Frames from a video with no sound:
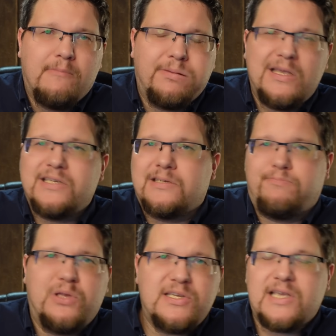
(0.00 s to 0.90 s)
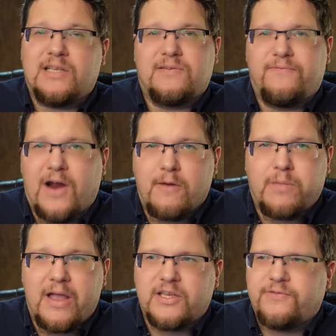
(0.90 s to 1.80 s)
Please, please get some fire
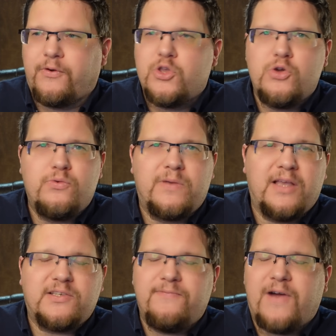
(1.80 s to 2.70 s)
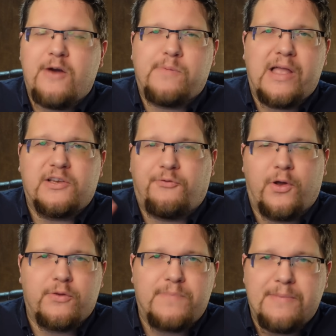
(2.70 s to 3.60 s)
blankets for you. Get some fire blankets for
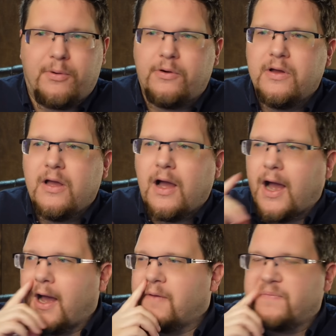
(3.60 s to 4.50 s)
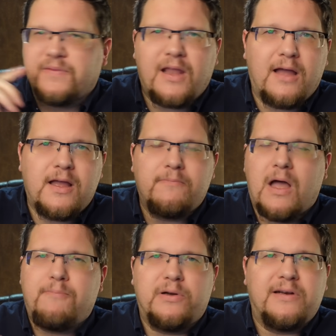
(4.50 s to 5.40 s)
other people. Uh, I, I'm,
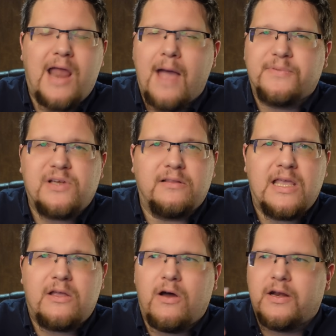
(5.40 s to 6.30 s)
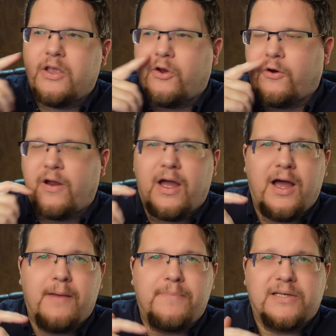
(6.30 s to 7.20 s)
I'm putting an Amazon link on here,
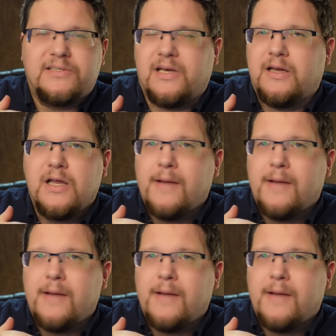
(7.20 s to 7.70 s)
uh, but uh,